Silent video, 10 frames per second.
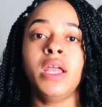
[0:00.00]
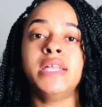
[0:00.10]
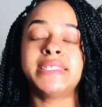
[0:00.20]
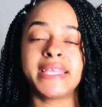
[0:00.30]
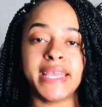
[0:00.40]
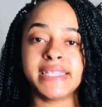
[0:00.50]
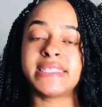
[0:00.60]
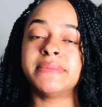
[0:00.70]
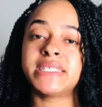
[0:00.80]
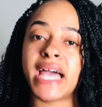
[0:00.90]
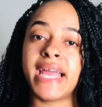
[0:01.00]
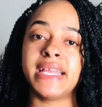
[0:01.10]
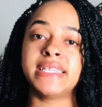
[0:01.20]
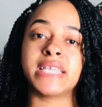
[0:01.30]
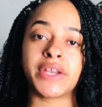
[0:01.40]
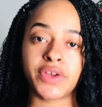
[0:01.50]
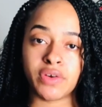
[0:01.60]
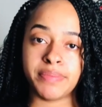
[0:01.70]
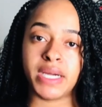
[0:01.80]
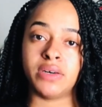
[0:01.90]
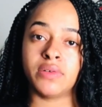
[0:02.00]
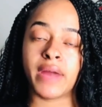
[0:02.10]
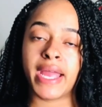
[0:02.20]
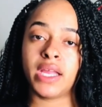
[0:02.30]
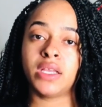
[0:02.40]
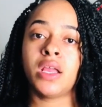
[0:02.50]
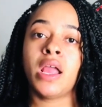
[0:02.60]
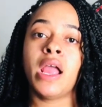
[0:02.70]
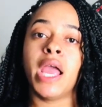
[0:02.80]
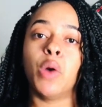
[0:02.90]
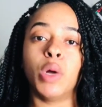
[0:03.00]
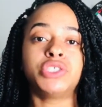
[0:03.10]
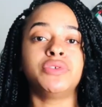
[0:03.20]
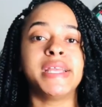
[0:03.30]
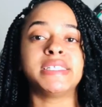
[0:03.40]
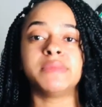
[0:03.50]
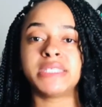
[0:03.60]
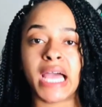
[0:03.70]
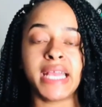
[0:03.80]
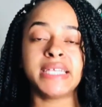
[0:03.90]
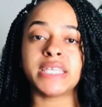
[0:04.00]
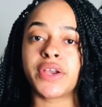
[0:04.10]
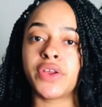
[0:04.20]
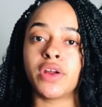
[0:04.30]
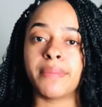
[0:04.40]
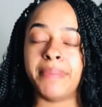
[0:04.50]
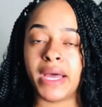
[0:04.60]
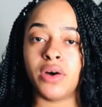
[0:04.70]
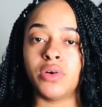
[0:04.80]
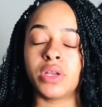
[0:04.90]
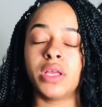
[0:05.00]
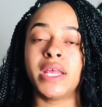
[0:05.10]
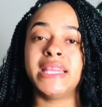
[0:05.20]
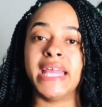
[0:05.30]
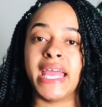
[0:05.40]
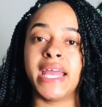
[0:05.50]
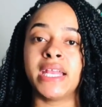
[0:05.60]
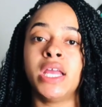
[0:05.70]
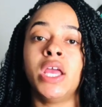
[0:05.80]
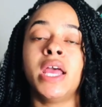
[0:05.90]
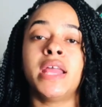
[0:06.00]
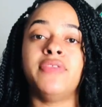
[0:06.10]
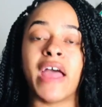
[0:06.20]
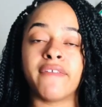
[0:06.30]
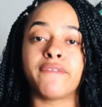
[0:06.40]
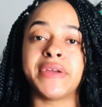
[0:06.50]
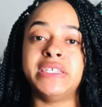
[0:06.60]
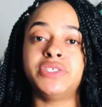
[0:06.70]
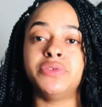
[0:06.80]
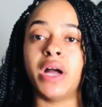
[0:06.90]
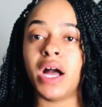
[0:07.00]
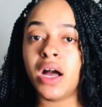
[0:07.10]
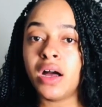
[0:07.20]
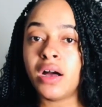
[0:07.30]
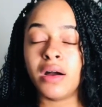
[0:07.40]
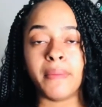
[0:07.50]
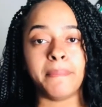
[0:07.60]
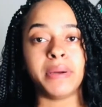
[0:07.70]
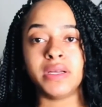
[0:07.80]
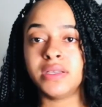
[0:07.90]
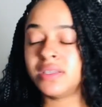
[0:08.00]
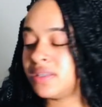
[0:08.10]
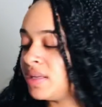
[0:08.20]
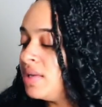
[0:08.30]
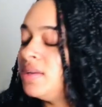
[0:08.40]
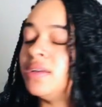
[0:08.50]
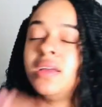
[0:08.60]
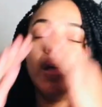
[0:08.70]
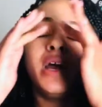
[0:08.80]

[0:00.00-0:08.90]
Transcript: to get some signings under your belt, right? And once you get some signings under your belt, then that frees you up. It